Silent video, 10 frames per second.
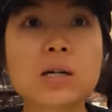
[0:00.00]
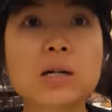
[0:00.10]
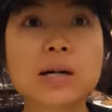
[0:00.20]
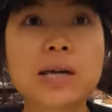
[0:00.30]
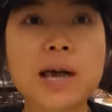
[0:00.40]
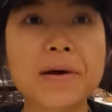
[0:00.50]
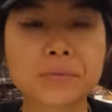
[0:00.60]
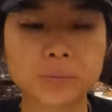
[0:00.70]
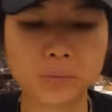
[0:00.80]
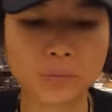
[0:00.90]

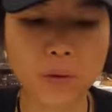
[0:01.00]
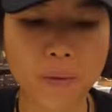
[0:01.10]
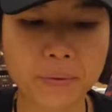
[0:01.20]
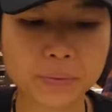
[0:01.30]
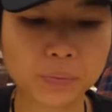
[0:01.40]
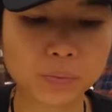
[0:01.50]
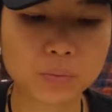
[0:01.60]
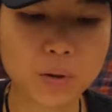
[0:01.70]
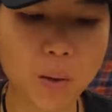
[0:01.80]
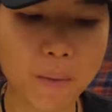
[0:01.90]
Oh, I could not
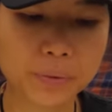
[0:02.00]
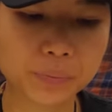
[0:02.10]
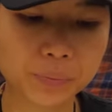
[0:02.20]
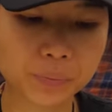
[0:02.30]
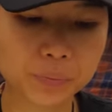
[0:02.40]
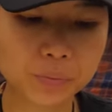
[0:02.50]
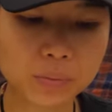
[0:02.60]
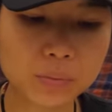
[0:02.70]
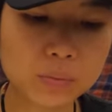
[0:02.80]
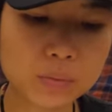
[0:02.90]
think of what... Okay, it
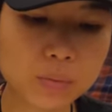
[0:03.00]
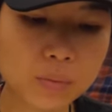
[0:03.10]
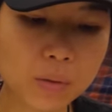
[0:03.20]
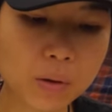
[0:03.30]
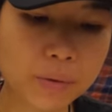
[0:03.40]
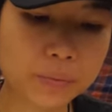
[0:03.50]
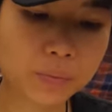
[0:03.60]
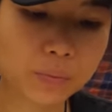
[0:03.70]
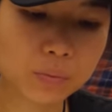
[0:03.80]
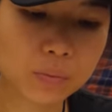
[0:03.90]
smells so good. It's the
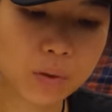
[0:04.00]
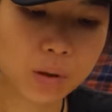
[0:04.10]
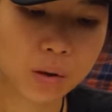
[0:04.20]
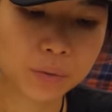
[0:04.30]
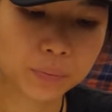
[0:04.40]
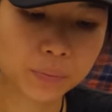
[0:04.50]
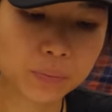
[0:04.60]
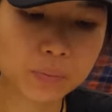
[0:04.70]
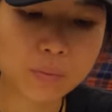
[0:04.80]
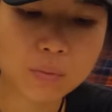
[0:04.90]
lotus leaf on the
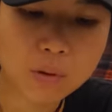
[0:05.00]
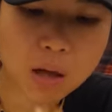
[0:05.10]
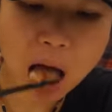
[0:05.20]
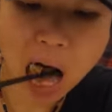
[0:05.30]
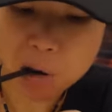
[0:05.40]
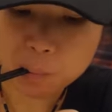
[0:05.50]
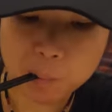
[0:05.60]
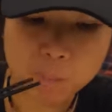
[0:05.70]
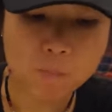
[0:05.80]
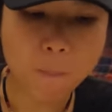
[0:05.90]
outside.
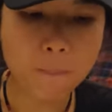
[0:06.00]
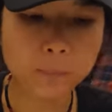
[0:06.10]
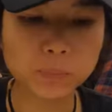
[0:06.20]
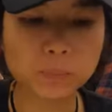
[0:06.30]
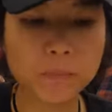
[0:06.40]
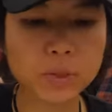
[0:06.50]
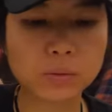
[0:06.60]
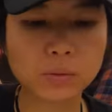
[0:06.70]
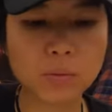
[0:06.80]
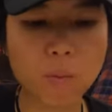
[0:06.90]
Zhongzi
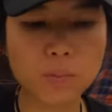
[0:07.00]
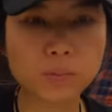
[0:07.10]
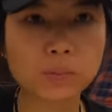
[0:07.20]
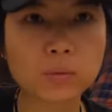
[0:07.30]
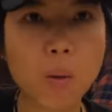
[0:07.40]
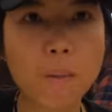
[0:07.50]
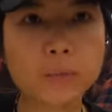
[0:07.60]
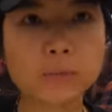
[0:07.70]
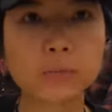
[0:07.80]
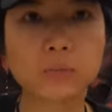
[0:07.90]
can be the lotus leaf, but
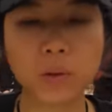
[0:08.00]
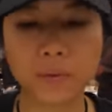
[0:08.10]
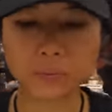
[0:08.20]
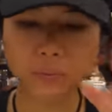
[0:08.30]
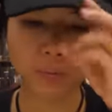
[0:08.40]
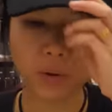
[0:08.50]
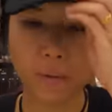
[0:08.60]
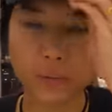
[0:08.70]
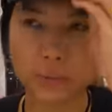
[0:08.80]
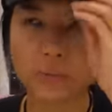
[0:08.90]
also bamboo
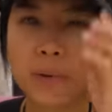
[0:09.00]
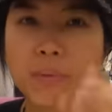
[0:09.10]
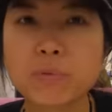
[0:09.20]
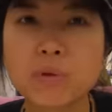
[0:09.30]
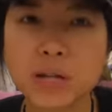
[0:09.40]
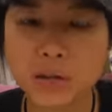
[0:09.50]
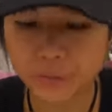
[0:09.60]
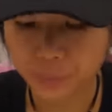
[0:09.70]
leaf, can be a few different